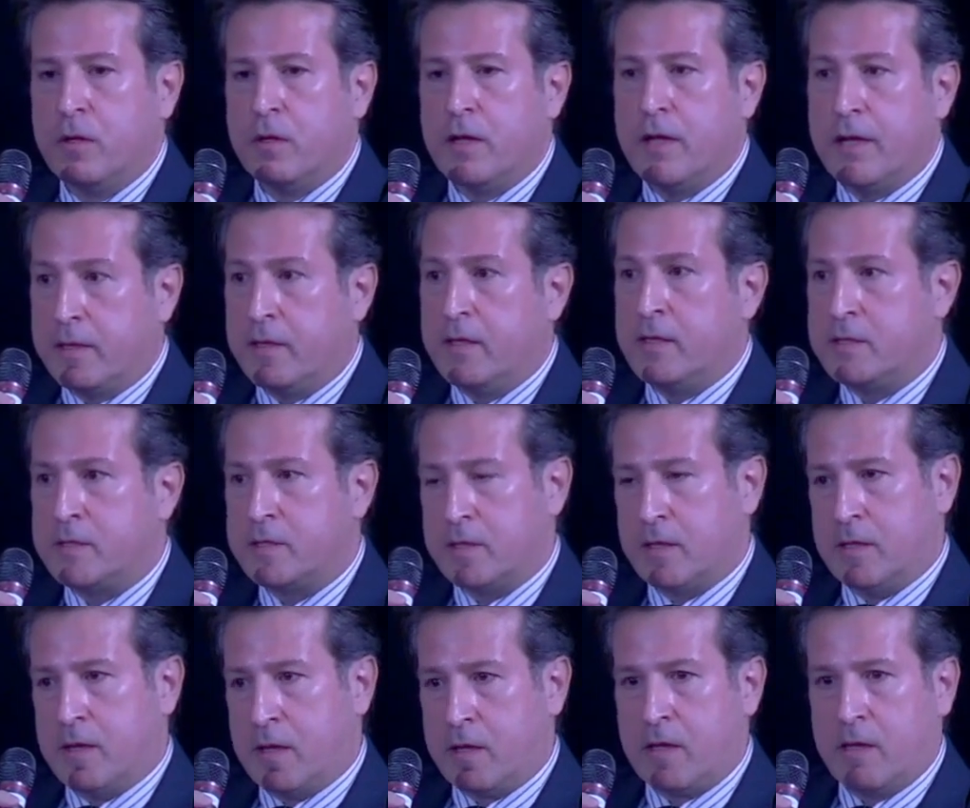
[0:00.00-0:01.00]
It is
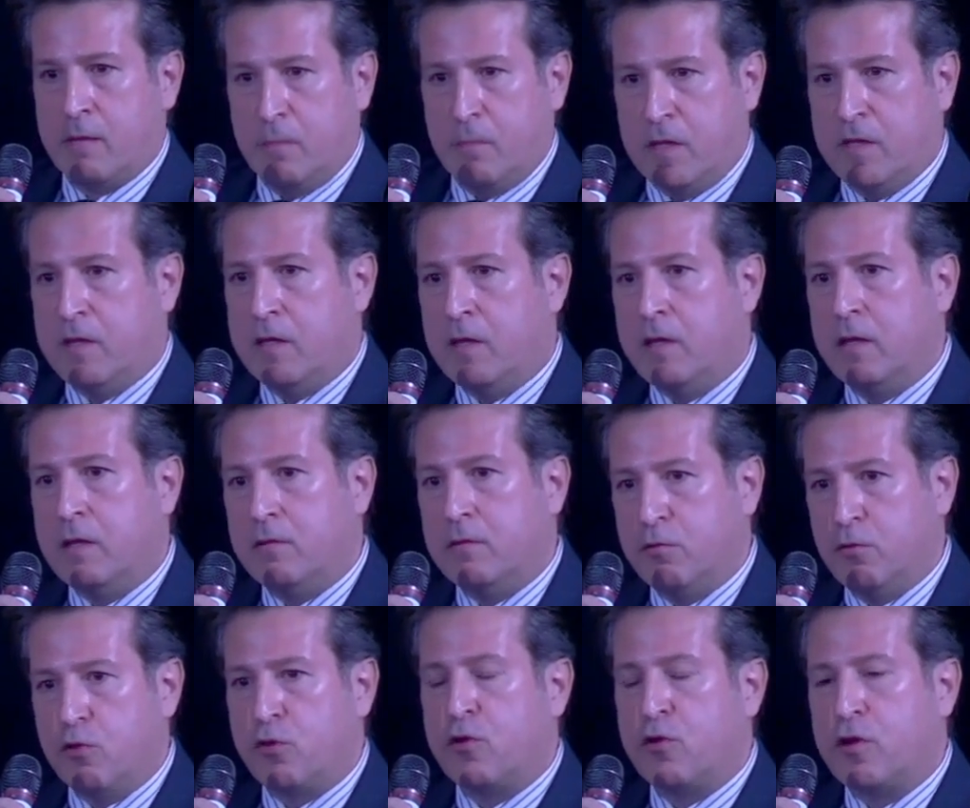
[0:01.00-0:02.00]
like a mini
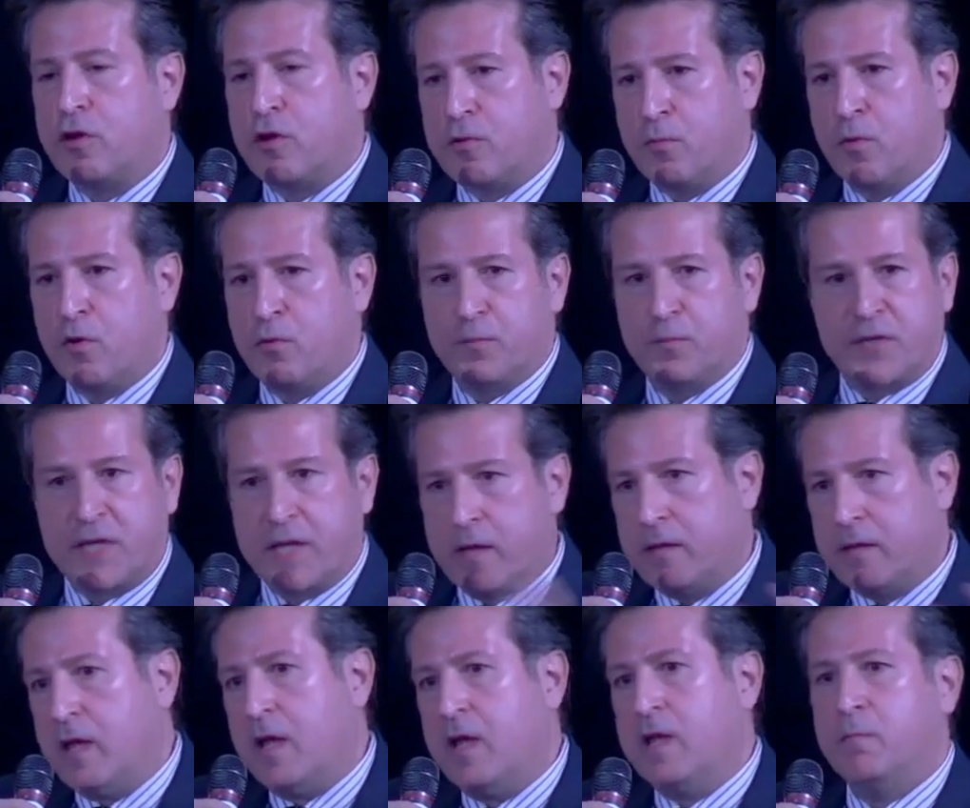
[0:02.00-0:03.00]
nuclear bomb.
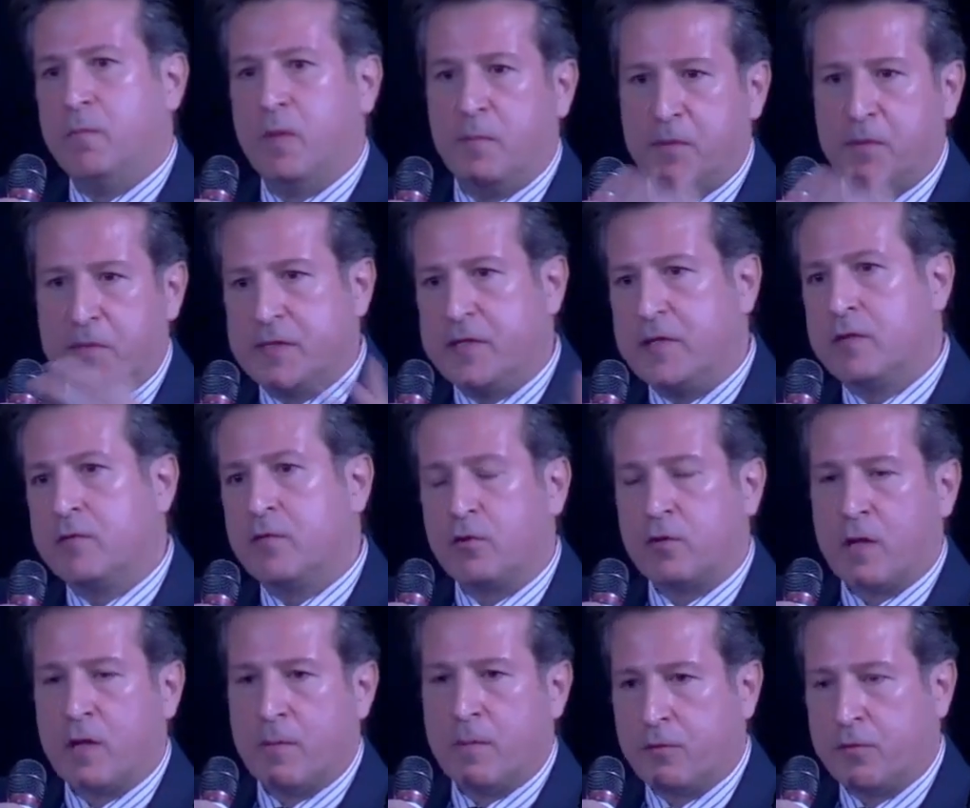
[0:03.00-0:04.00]
CNN, BBC talked
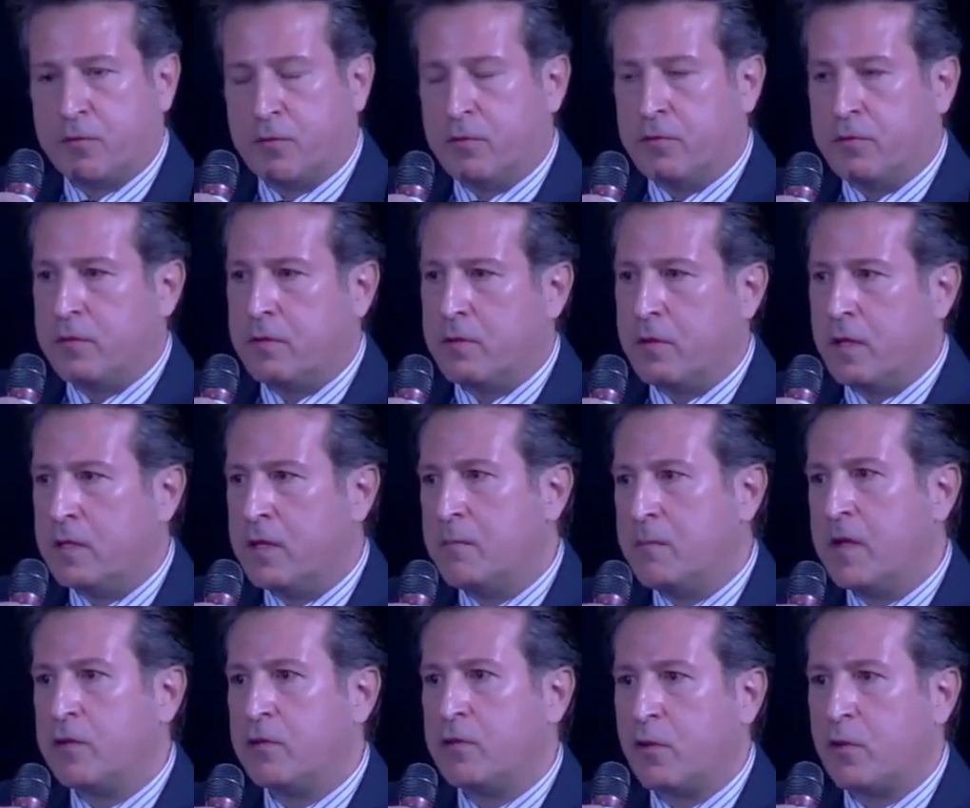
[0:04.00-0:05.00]
about it. In a
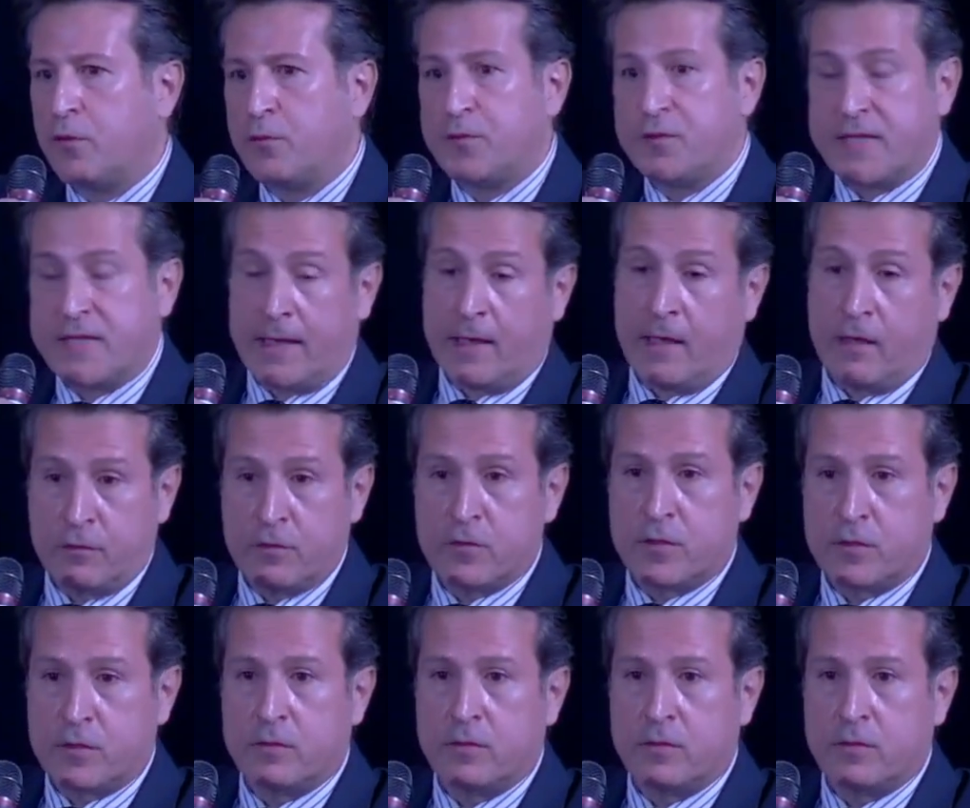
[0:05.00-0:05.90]
matter of seconds,